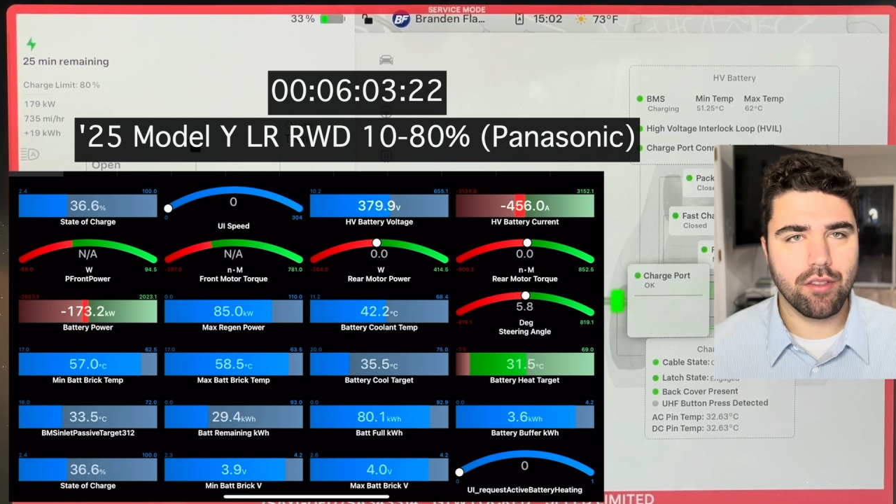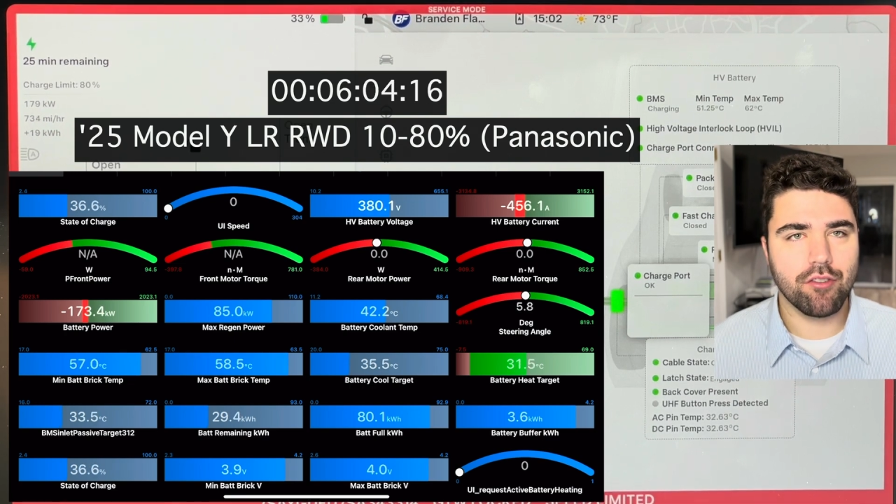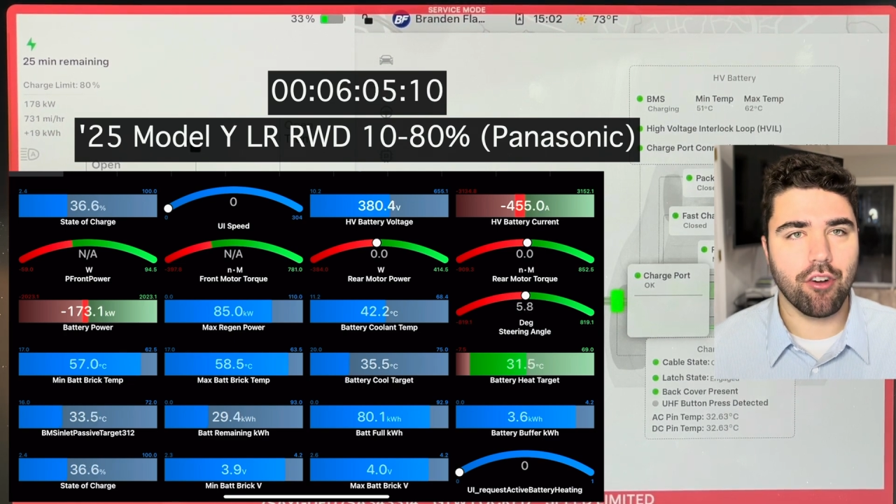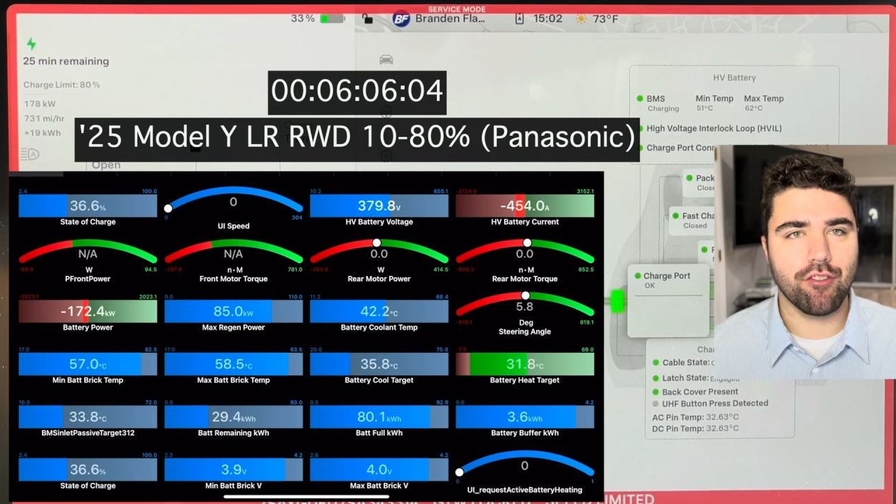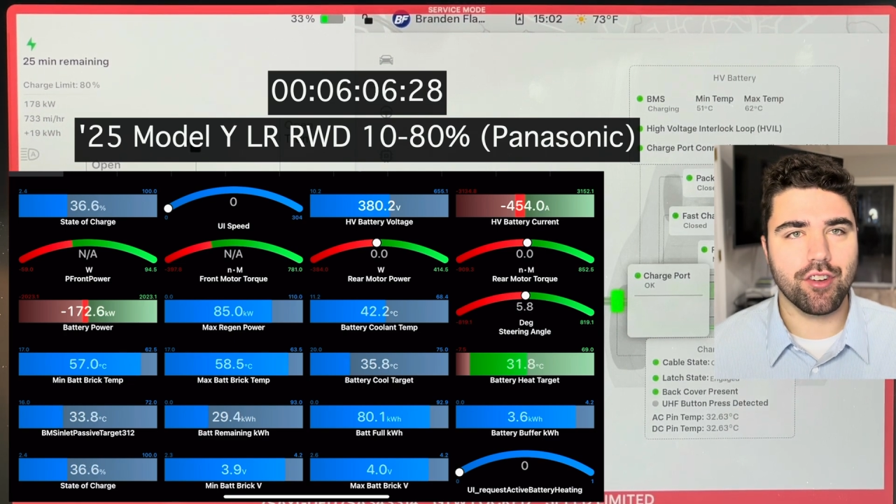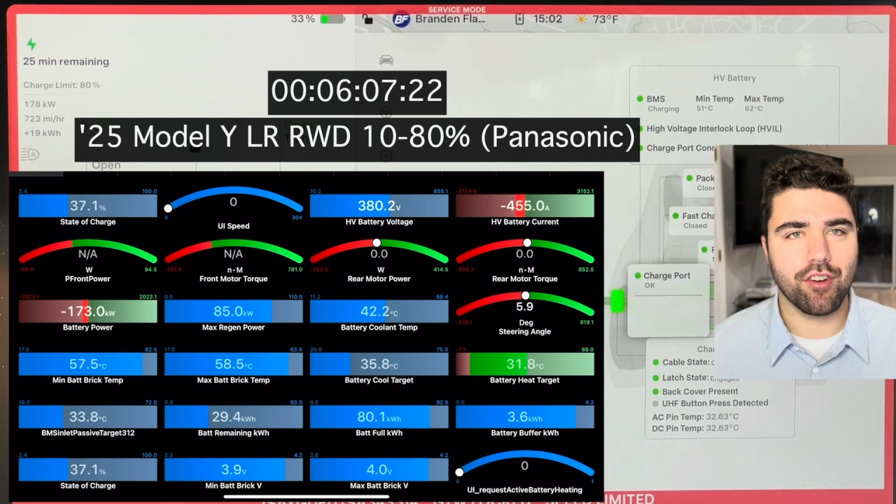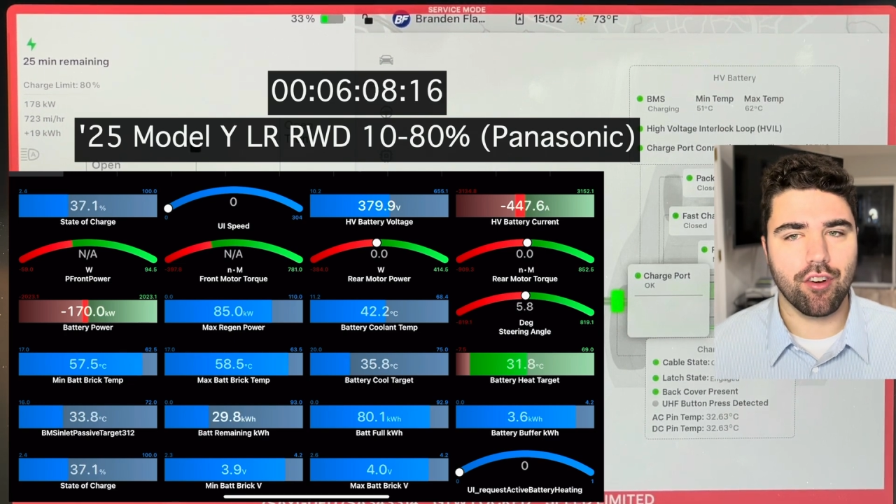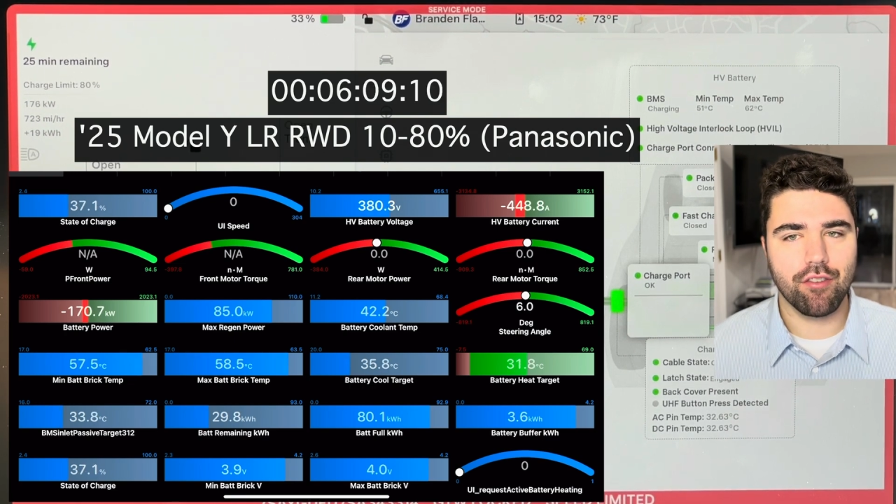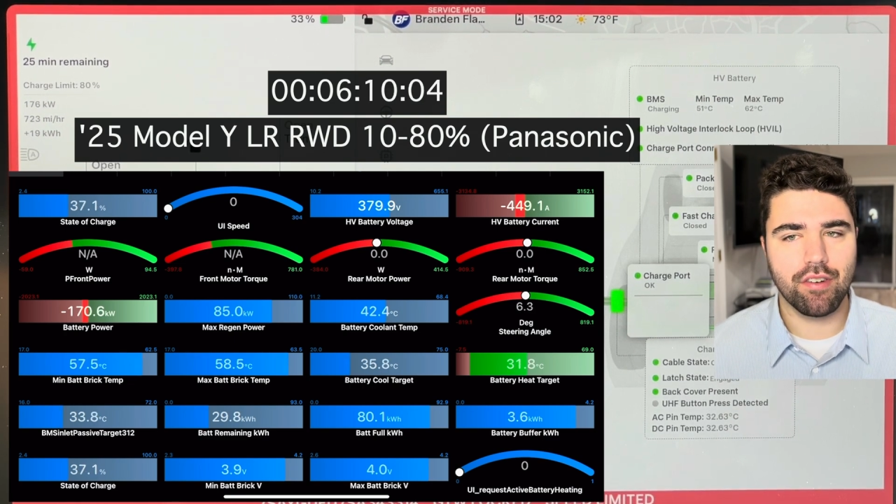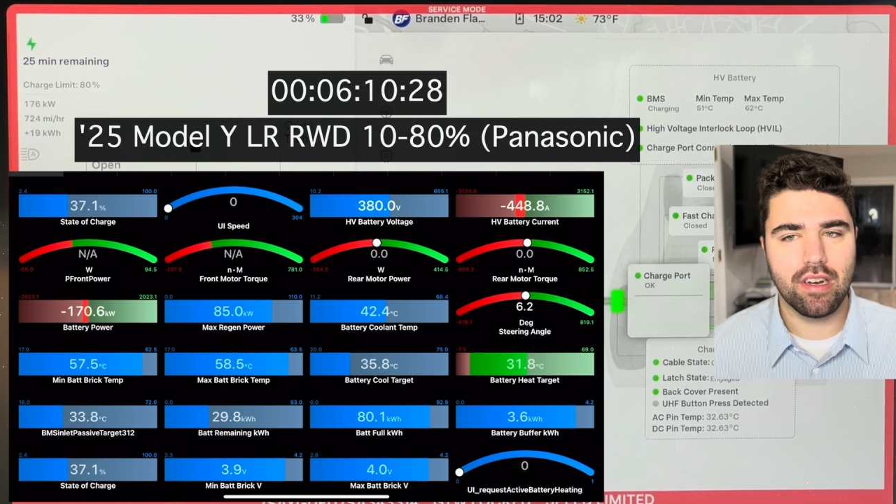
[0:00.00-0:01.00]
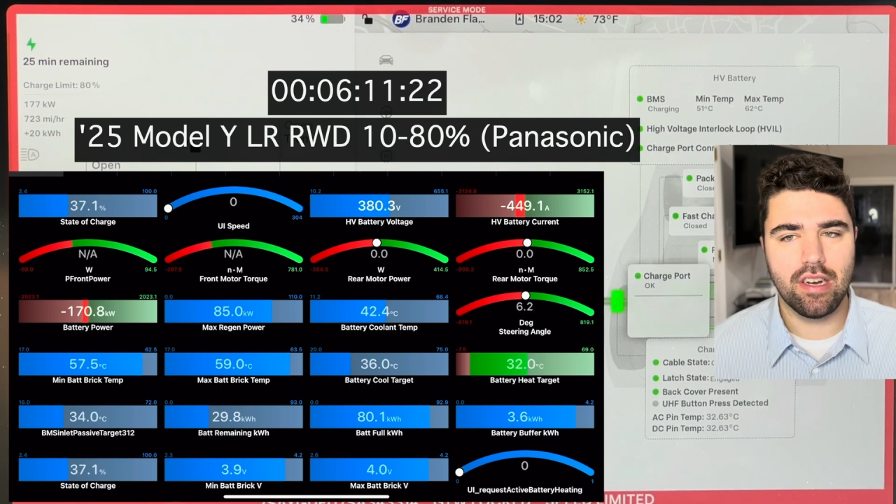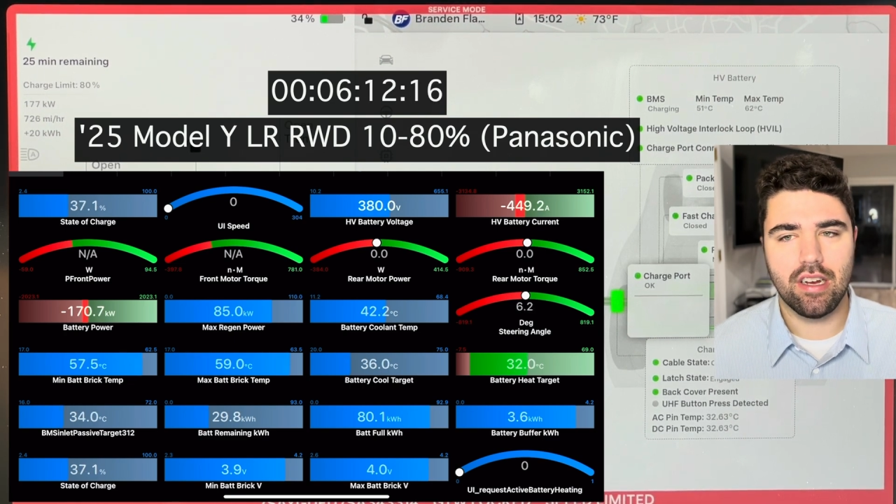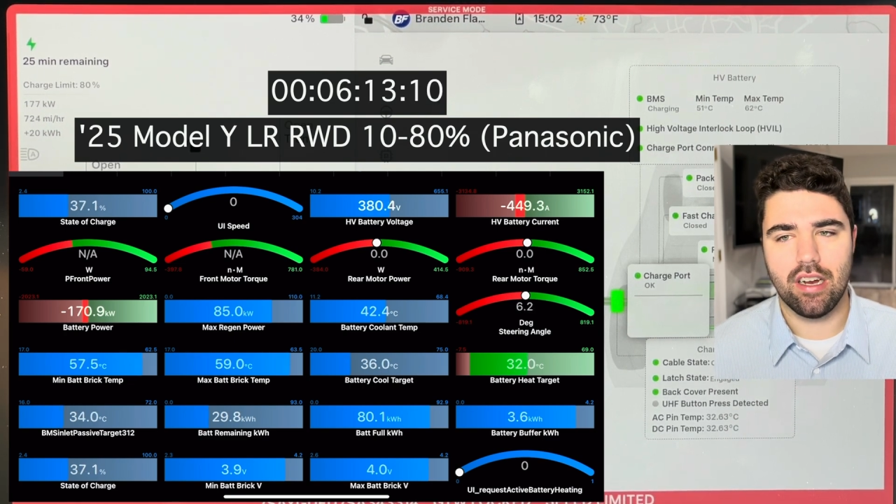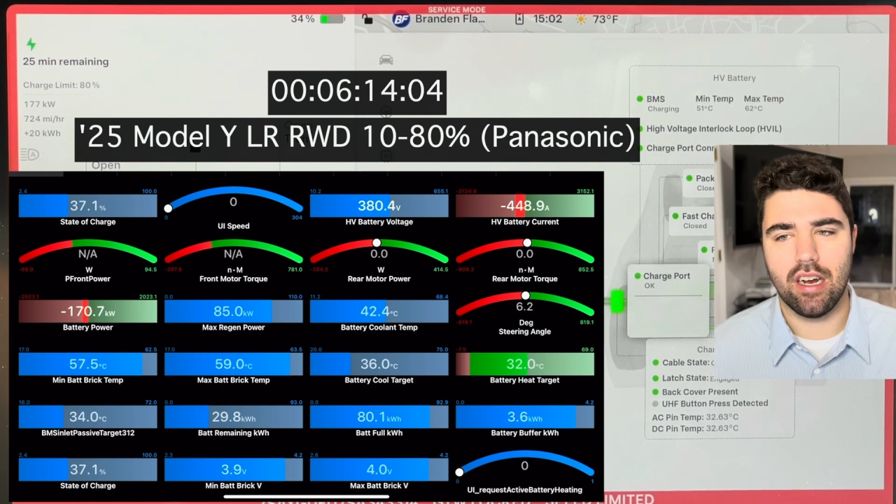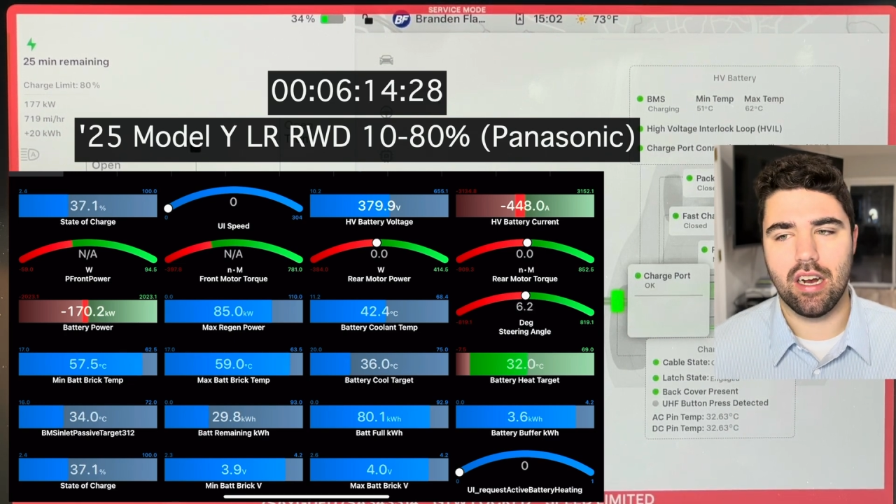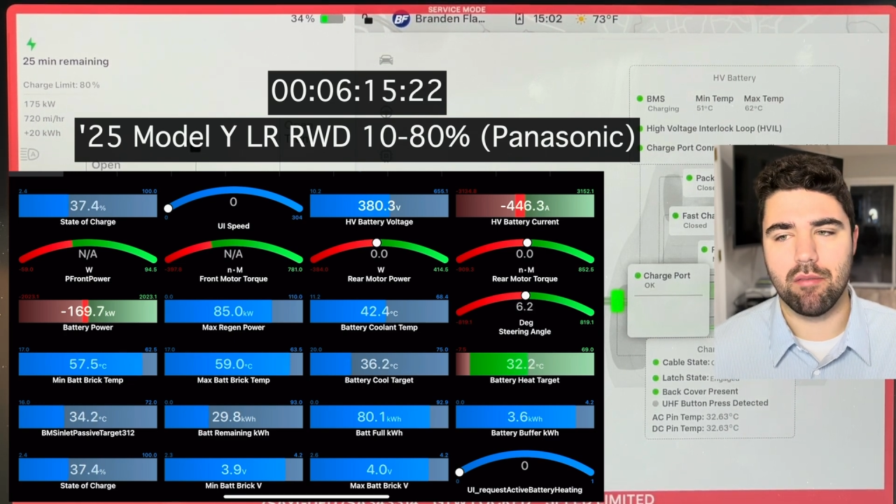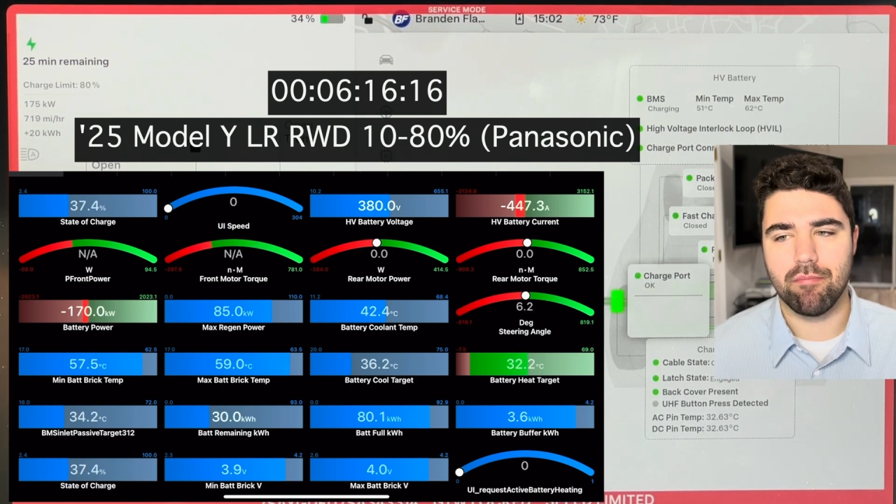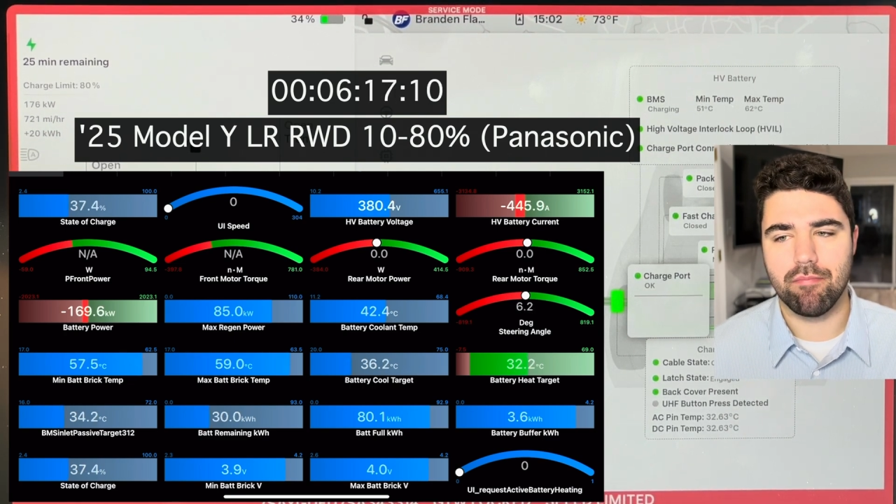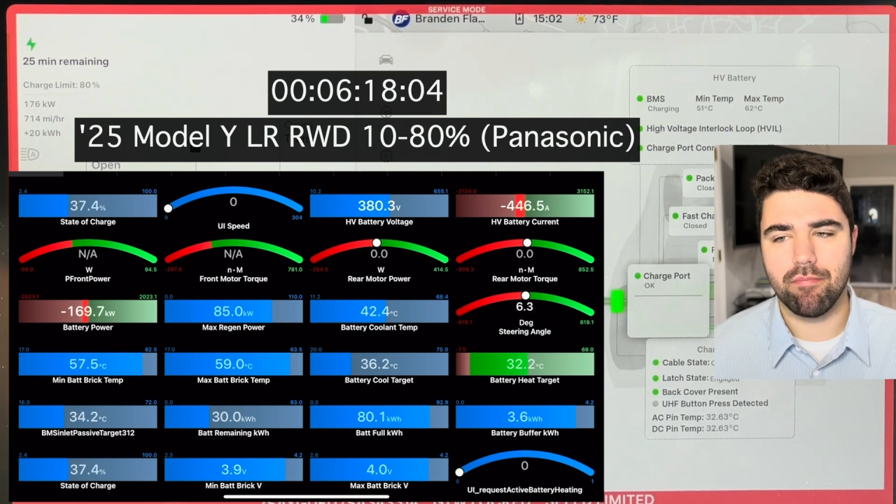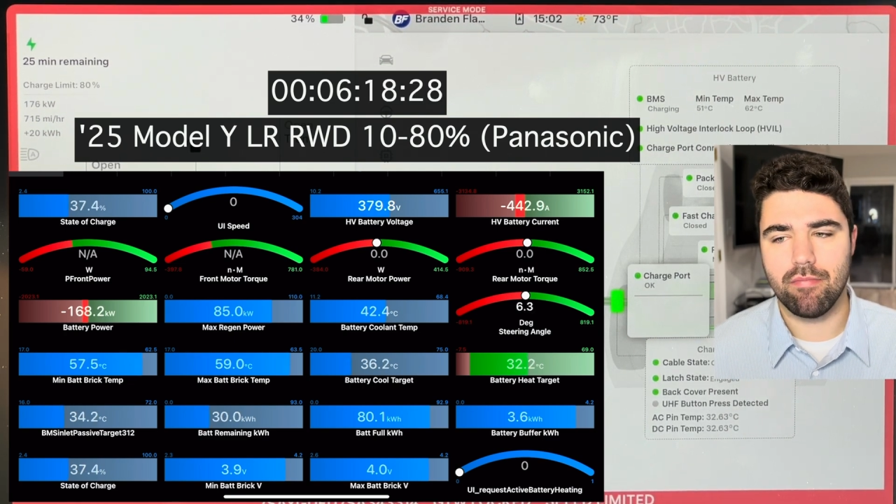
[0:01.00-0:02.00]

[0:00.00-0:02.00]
the charging curve. Um,